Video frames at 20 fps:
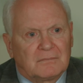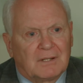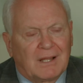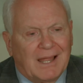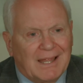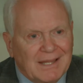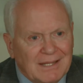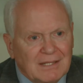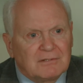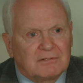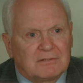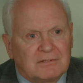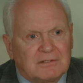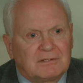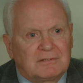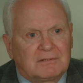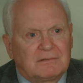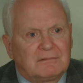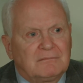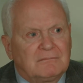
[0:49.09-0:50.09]
I can,
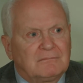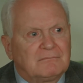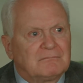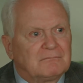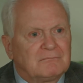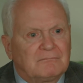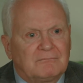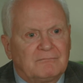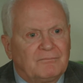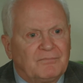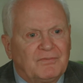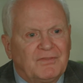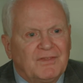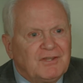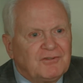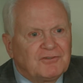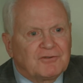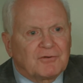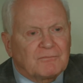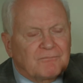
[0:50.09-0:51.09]

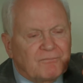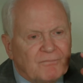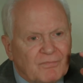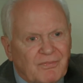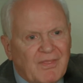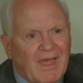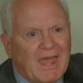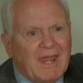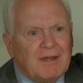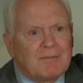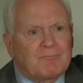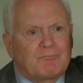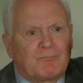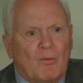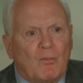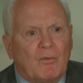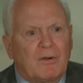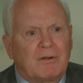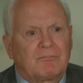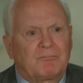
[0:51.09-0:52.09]
these are that
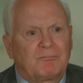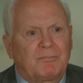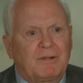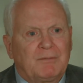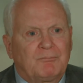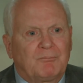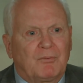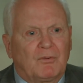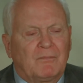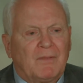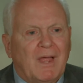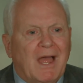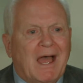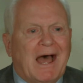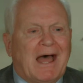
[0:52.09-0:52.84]
important people.